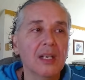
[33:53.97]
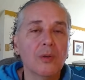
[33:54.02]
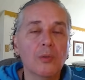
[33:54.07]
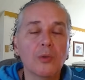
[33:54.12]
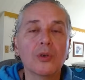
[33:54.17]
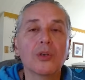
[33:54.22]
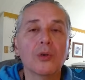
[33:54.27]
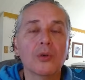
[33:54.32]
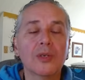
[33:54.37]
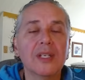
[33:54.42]

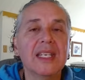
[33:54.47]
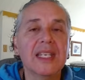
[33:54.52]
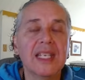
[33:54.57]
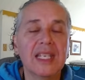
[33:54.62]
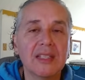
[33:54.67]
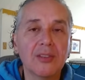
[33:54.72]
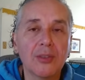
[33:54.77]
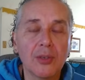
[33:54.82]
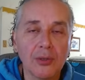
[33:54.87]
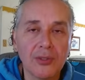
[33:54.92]
We're going to
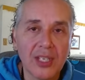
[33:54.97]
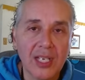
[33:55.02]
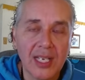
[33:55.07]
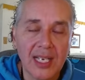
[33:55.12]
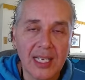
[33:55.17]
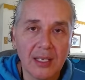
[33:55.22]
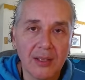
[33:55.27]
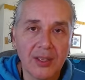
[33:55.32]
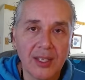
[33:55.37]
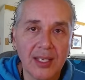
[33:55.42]
get those
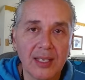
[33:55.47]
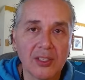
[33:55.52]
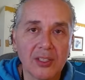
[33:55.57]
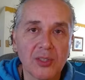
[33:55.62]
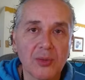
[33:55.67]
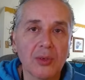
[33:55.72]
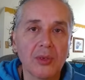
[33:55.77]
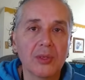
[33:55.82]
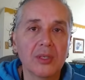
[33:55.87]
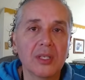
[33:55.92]
kind of things.
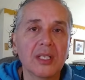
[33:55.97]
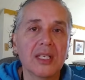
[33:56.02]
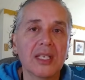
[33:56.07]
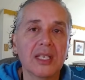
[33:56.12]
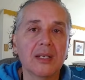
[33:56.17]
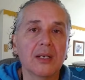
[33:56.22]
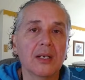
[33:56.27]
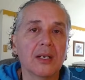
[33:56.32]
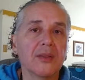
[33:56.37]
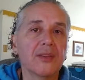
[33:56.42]
We're going to
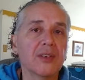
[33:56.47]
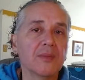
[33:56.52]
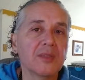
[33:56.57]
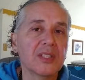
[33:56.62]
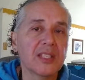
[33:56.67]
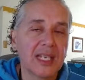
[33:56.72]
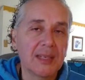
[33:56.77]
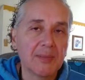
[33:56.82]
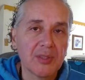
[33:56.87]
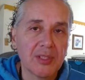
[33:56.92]
get other
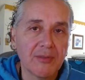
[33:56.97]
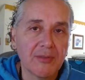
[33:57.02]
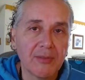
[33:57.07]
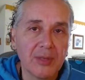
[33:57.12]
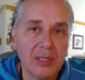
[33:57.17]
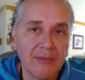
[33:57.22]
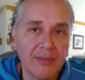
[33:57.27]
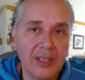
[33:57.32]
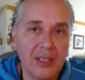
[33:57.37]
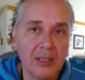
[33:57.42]
types of
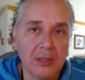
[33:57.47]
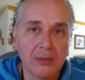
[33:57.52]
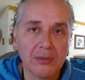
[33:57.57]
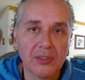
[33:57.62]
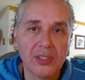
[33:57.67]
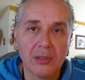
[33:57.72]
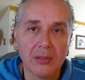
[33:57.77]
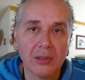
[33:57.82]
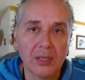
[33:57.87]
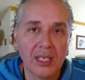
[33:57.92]

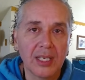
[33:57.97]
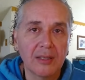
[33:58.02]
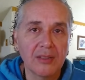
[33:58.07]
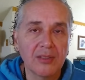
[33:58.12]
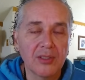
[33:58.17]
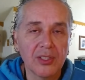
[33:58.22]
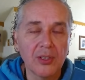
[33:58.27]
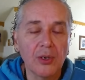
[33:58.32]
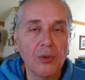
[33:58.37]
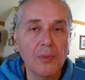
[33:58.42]
reveals. Okay,
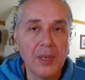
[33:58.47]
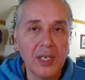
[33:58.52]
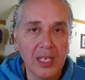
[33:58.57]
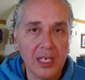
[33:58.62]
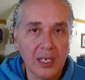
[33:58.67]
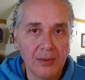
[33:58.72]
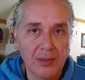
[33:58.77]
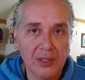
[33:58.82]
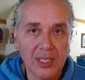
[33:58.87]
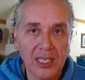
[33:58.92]
so many
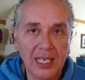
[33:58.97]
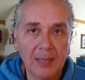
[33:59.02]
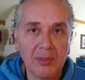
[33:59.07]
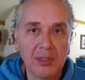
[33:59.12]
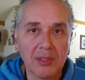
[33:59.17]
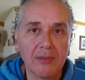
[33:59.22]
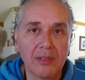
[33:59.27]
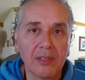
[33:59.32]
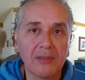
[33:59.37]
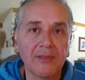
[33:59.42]
other types
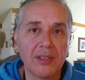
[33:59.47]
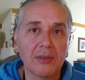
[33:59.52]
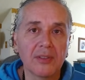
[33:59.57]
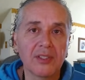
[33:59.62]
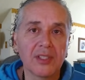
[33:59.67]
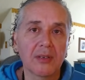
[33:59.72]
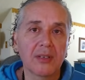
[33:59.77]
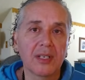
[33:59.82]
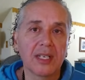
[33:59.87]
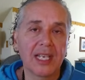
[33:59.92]
of reveals
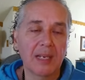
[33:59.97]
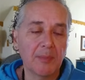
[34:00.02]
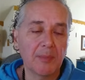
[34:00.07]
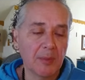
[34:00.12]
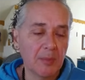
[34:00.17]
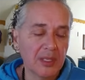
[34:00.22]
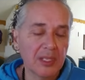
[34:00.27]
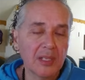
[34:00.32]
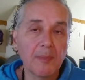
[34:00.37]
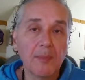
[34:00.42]
are going to happen.
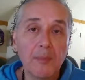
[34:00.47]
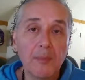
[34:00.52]
But the